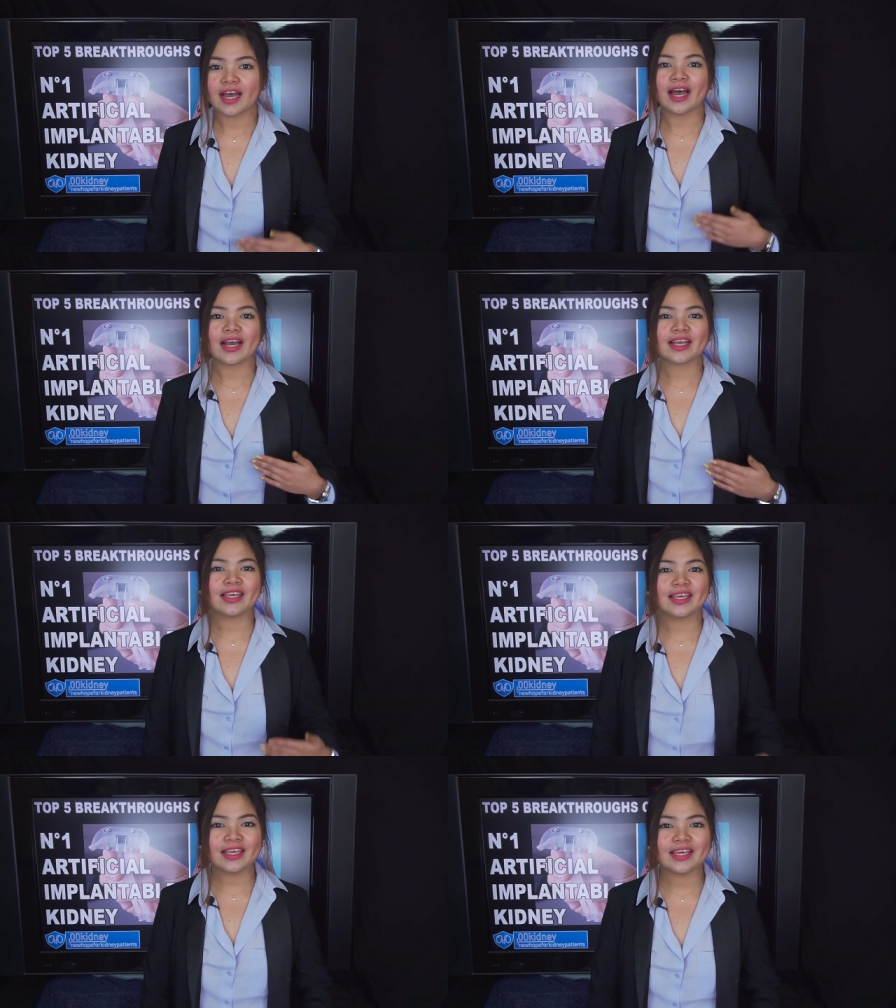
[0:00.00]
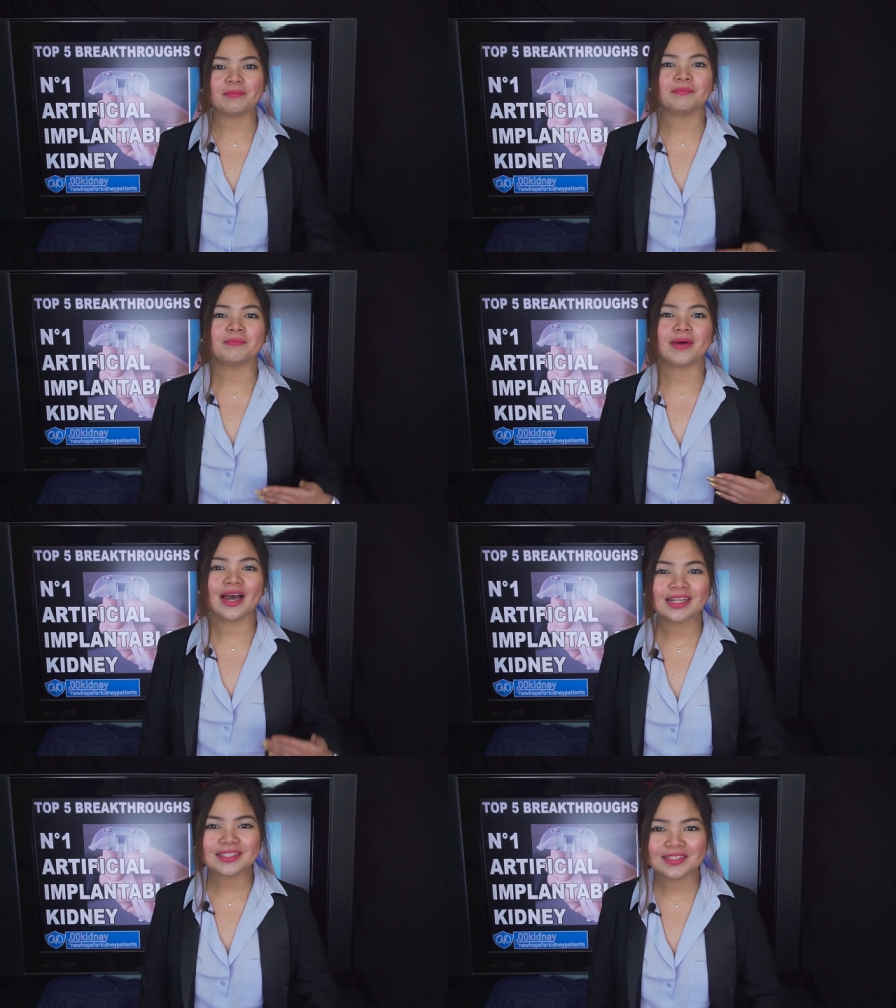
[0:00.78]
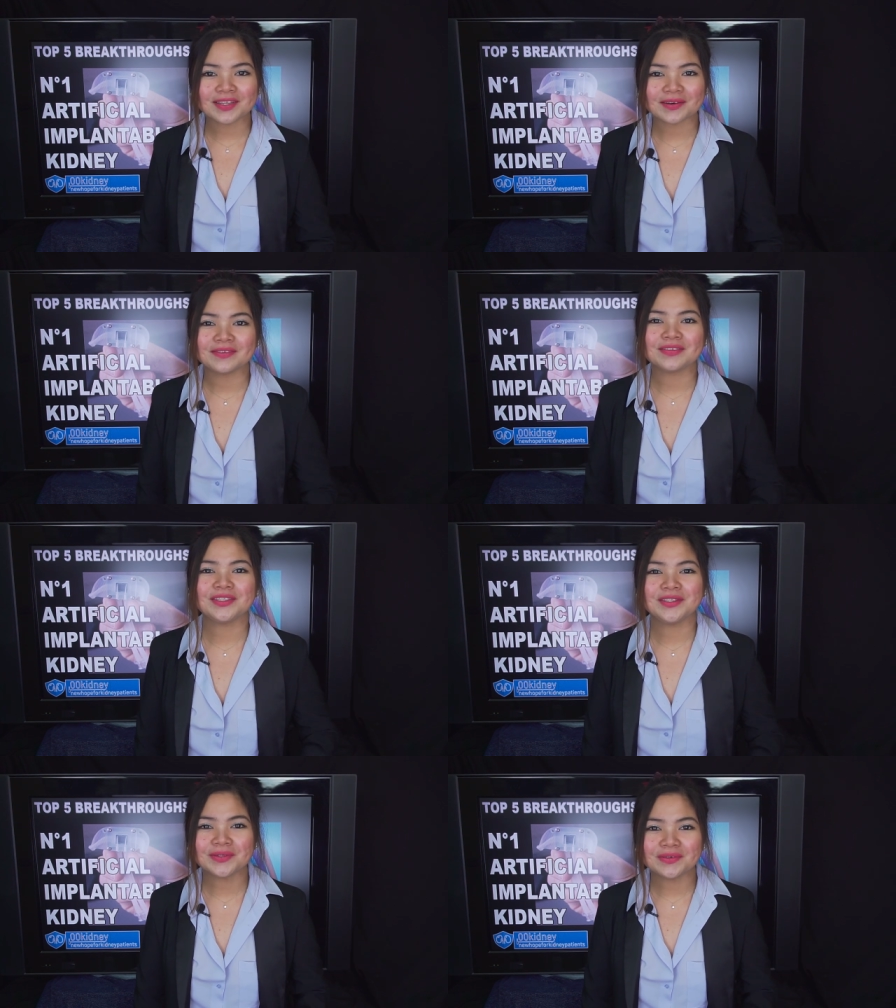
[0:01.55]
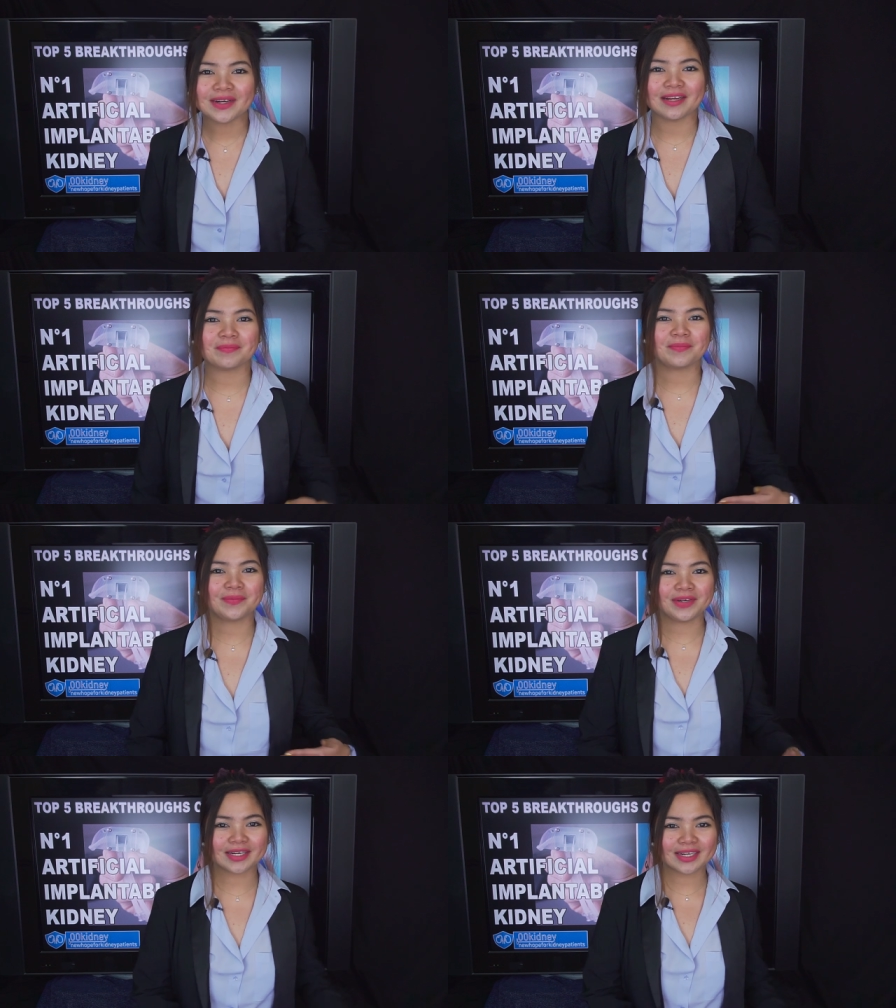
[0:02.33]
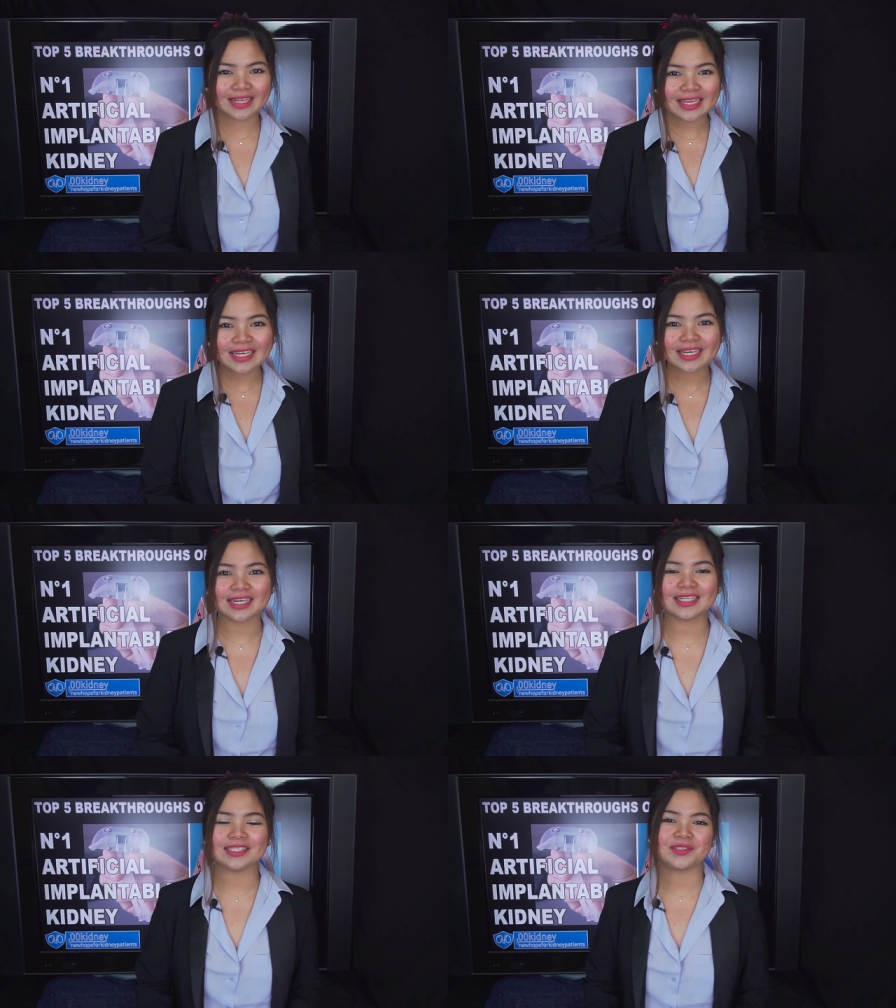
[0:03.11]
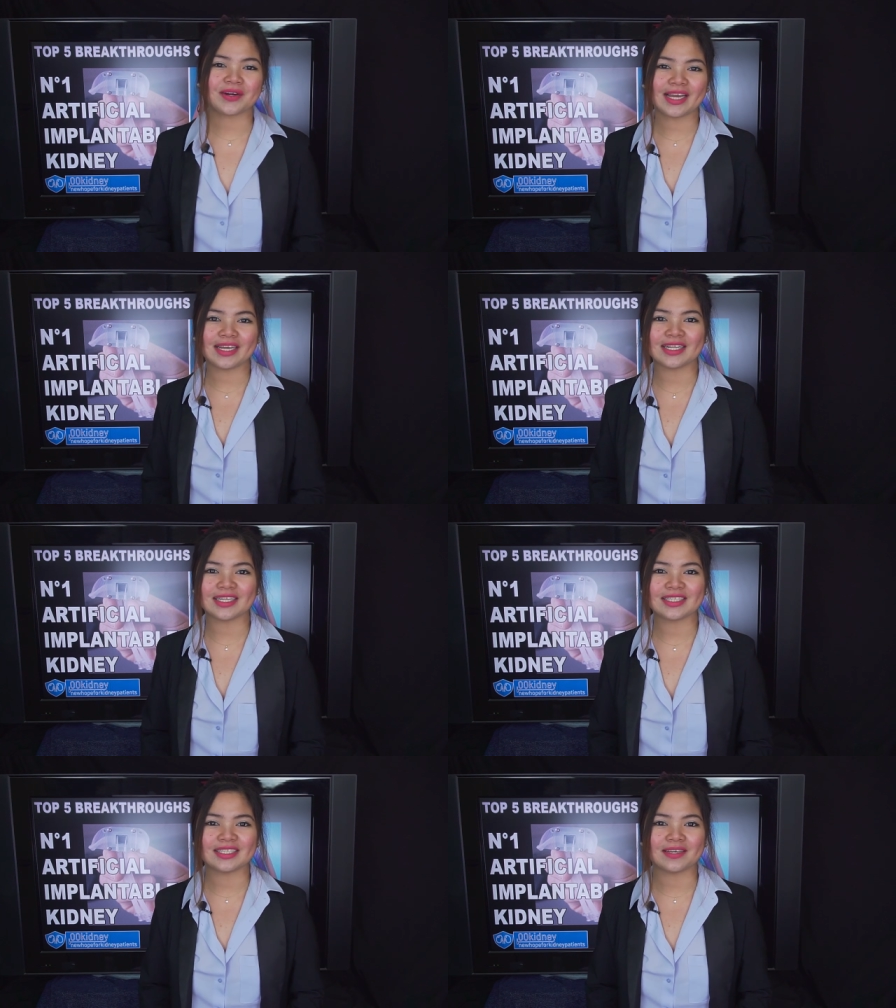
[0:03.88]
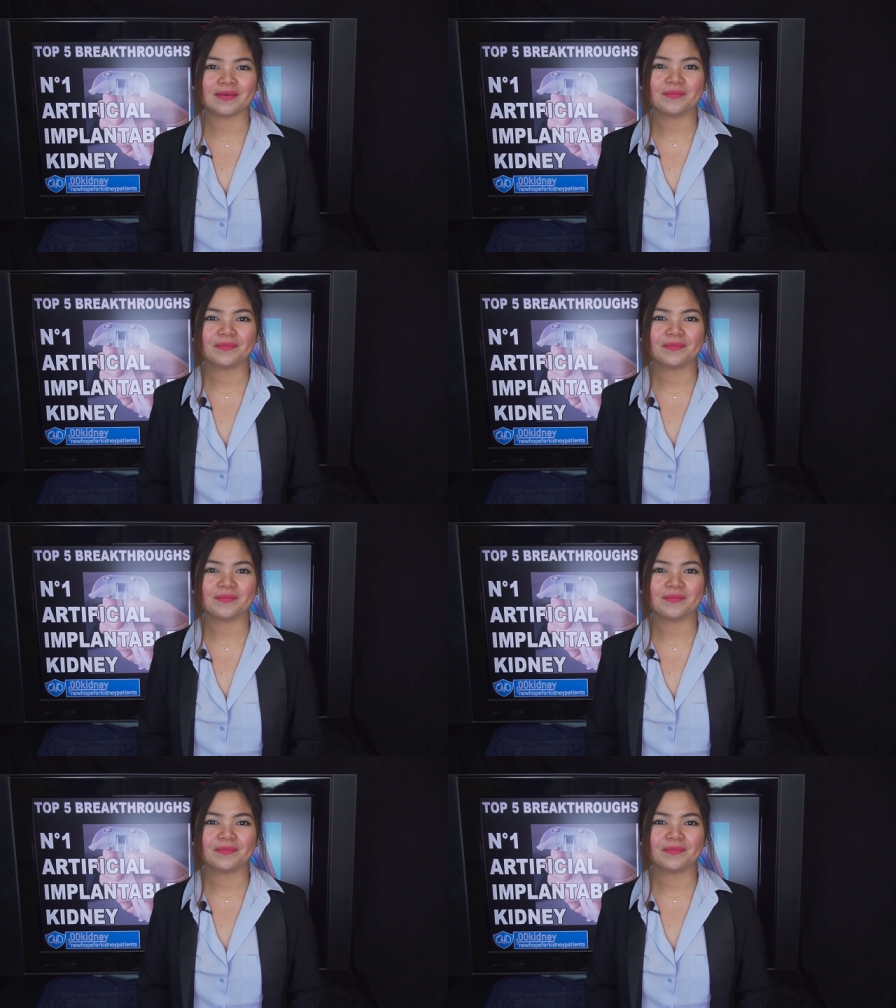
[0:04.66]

a key milestone during preclinical trials.